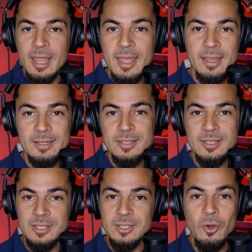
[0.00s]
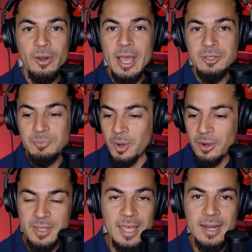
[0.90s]
and just going out to
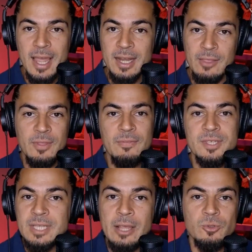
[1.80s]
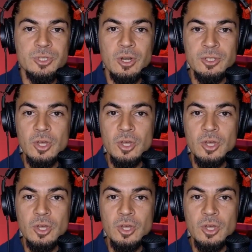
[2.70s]
party that night. And then the cycle starts